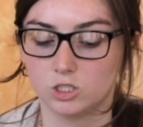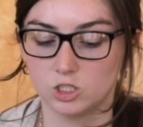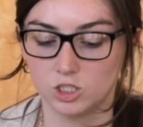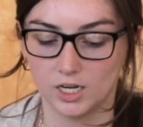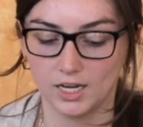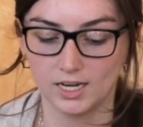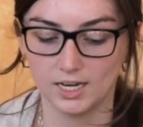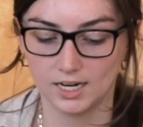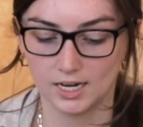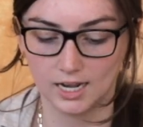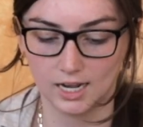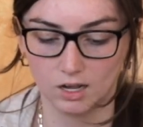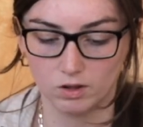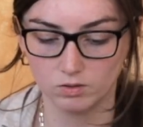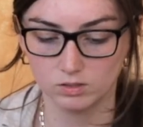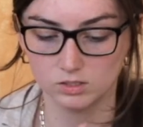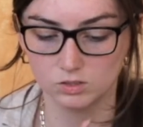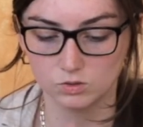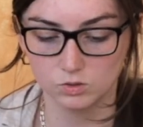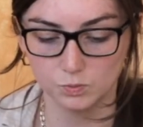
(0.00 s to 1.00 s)
check it
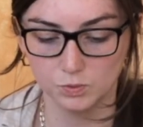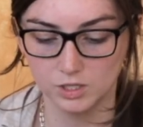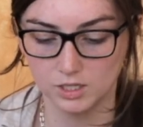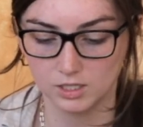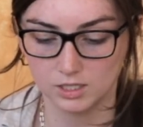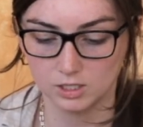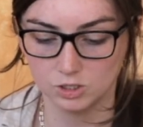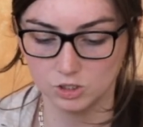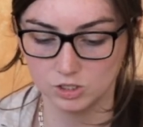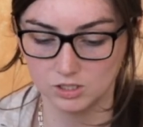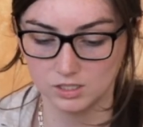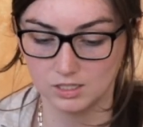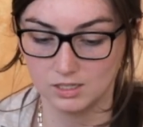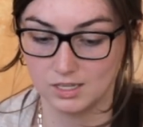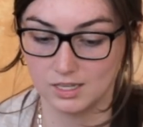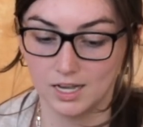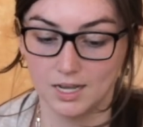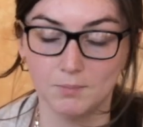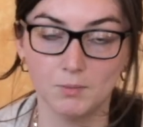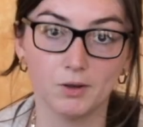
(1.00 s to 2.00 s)
out. This was pretty interesting.
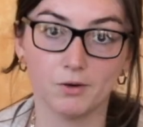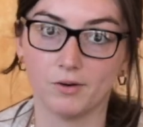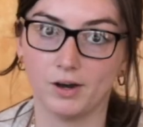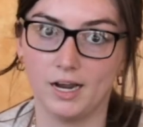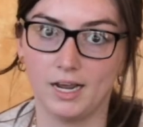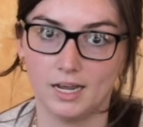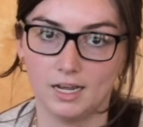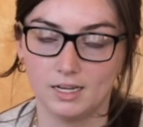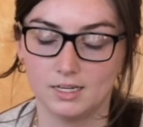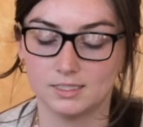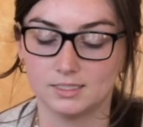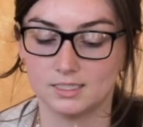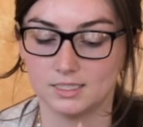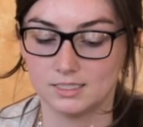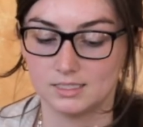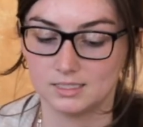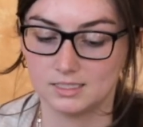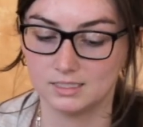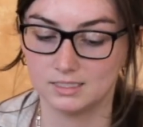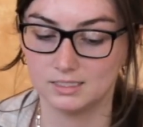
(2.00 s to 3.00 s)
They got me right, because
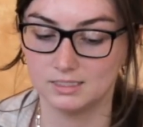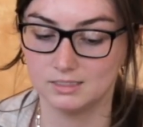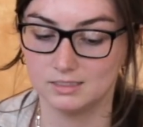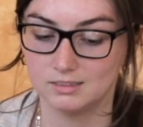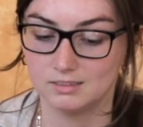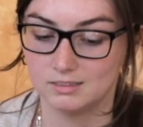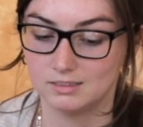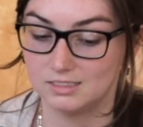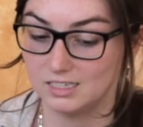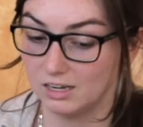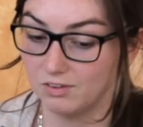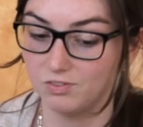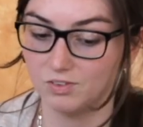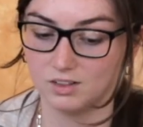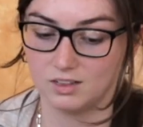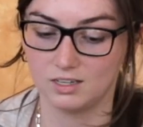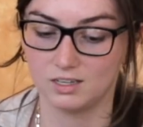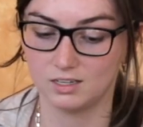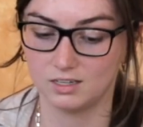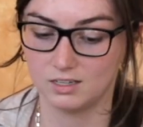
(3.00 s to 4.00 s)
that's
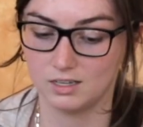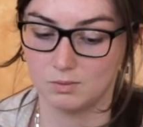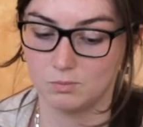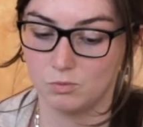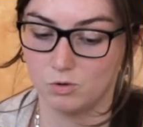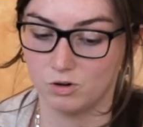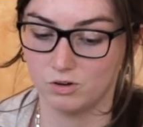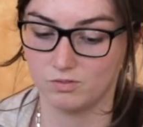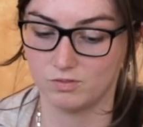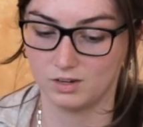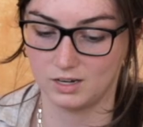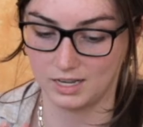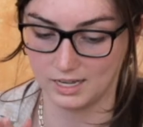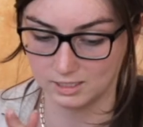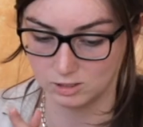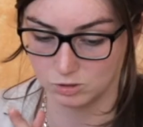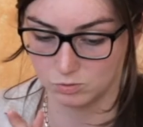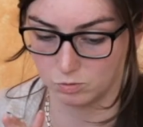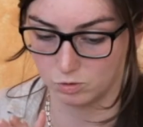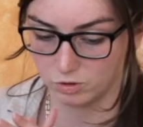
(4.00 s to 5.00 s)
definitely, I'm more of an
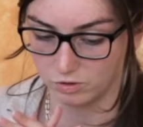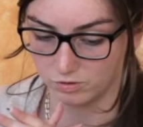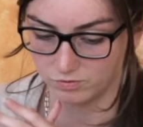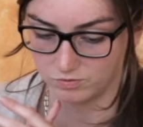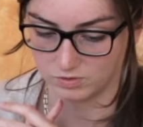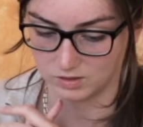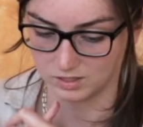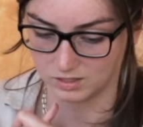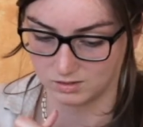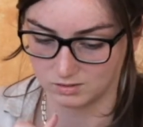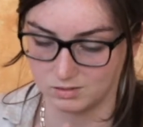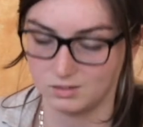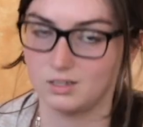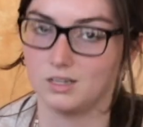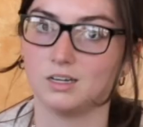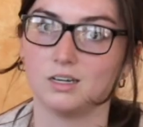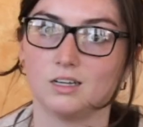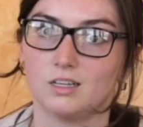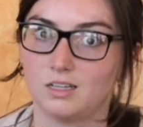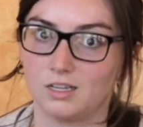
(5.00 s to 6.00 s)
ectomorph than
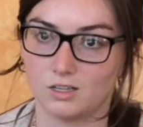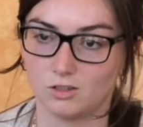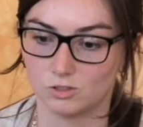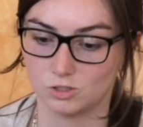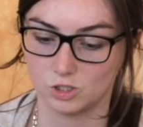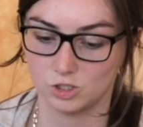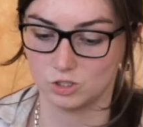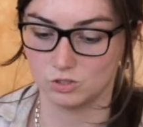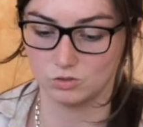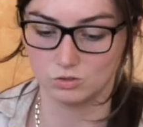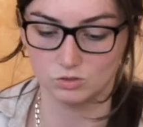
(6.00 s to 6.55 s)
any of the other two,